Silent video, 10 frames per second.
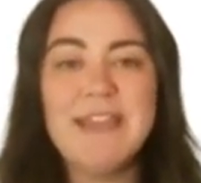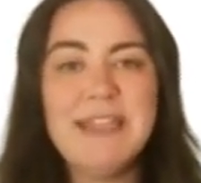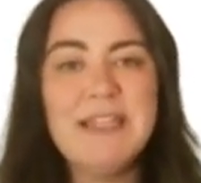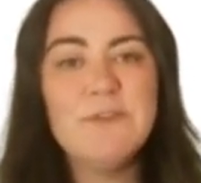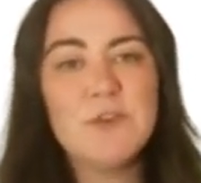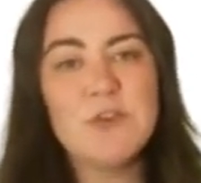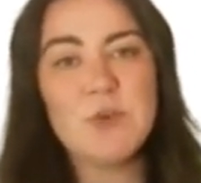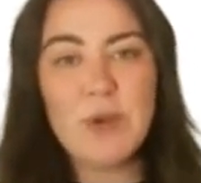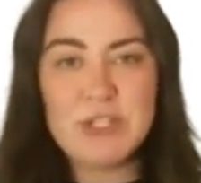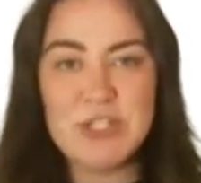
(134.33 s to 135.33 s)
any further
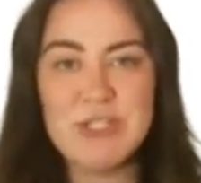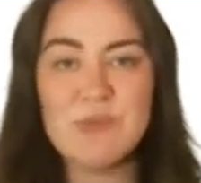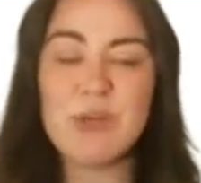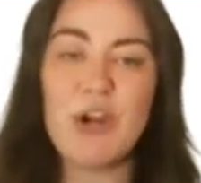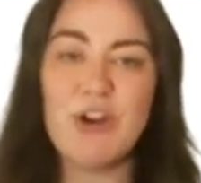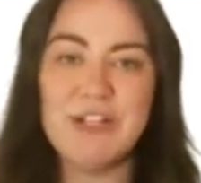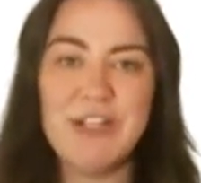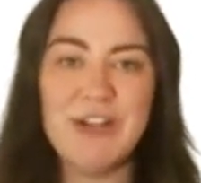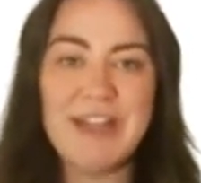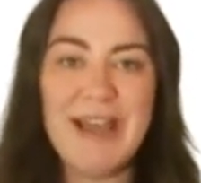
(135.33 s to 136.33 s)
questions regarding
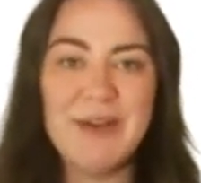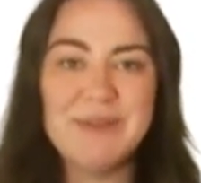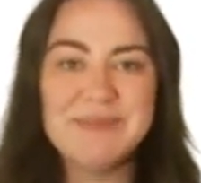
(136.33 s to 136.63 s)
your account.